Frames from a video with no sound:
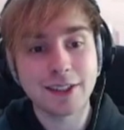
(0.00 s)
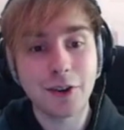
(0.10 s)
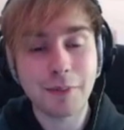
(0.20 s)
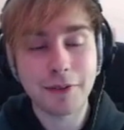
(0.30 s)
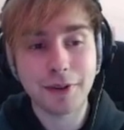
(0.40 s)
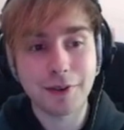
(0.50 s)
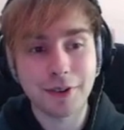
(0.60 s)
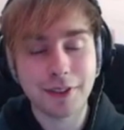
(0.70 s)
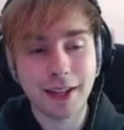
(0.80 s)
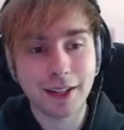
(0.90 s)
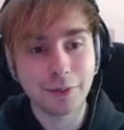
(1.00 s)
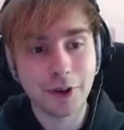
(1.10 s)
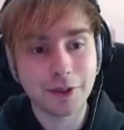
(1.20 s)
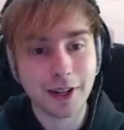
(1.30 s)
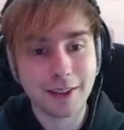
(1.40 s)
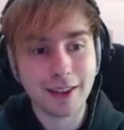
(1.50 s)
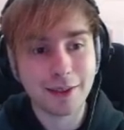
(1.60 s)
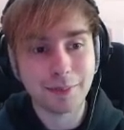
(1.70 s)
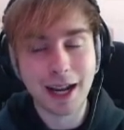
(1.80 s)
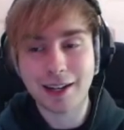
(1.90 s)
not my favorite thing in the world. I think
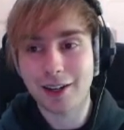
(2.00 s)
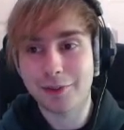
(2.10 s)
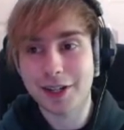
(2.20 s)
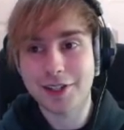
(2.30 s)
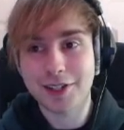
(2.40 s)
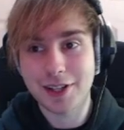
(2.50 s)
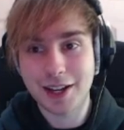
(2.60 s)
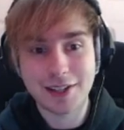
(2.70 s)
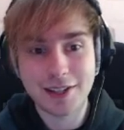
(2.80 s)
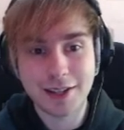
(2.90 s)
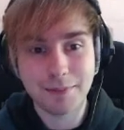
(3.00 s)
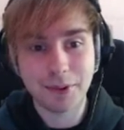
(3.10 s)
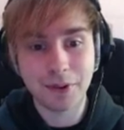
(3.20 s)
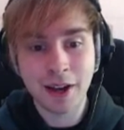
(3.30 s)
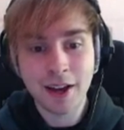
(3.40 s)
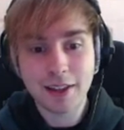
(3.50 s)
the black colorway is just nice and simple.